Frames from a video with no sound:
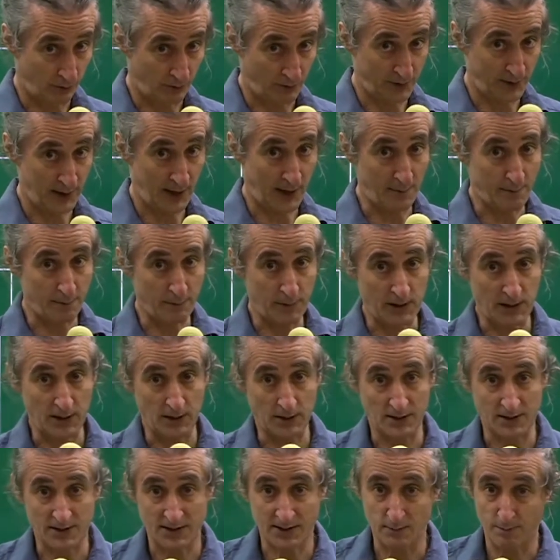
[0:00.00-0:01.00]
And that
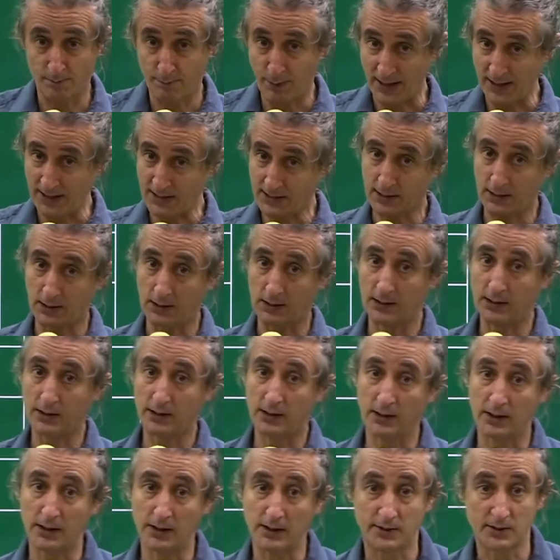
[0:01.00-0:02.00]
means
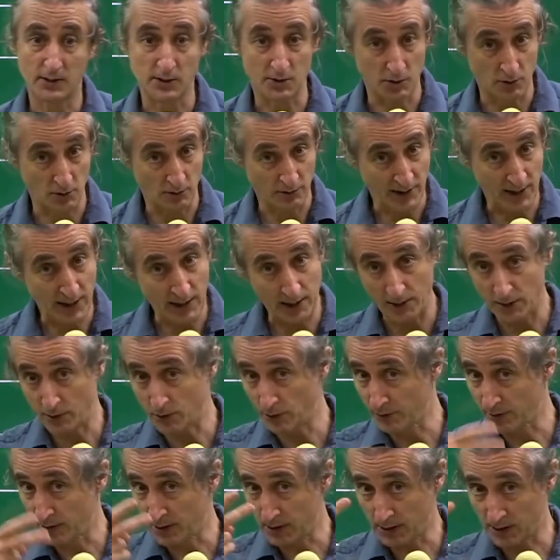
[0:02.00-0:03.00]
basically to do that,
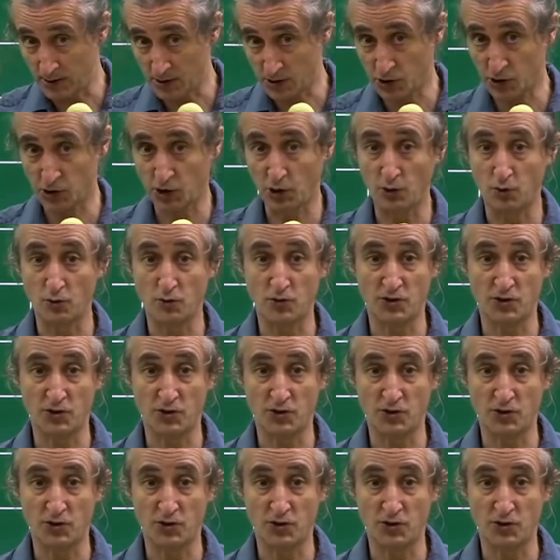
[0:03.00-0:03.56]
you'll need 2